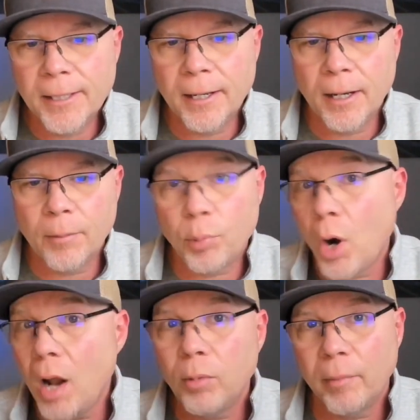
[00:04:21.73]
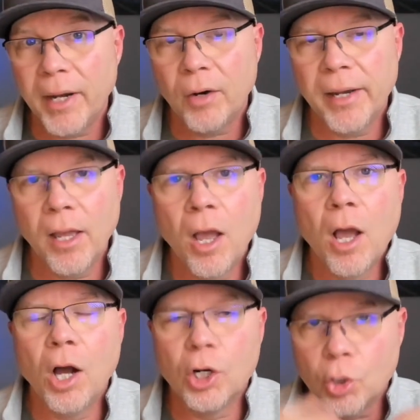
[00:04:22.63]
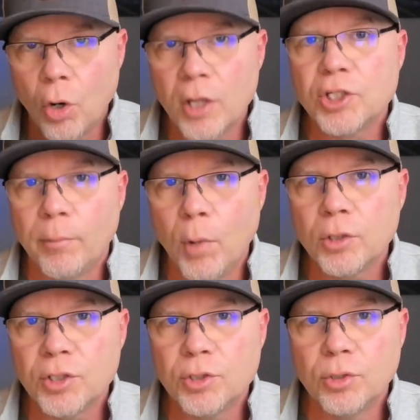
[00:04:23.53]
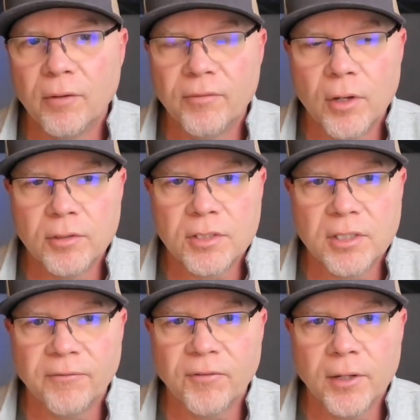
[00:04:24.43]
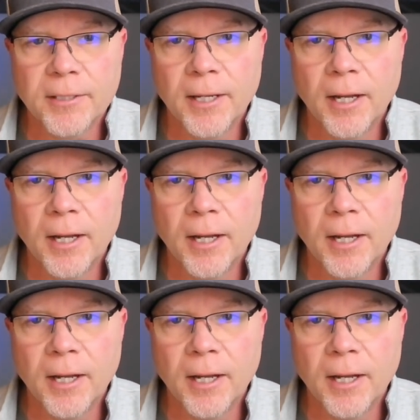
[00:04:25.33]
problem area across a multitude of those different